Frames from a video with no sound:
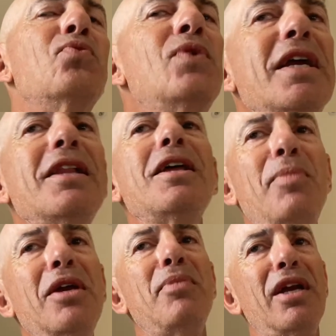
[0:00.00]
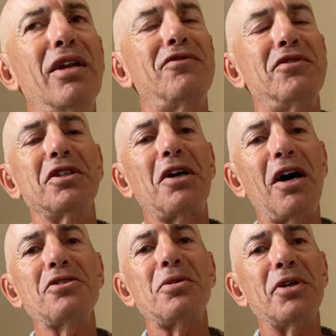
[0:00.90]
really be meaningful to
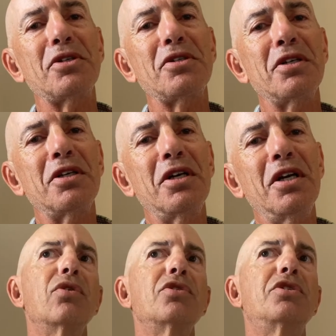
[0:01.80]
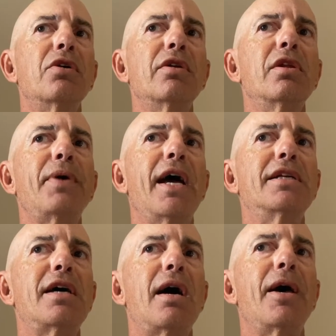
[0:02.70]
customers. During the
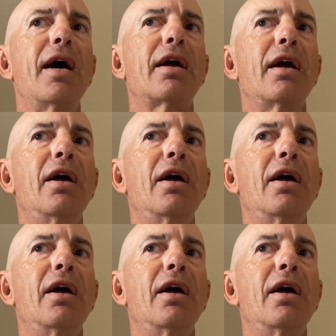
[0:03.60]
pandemic,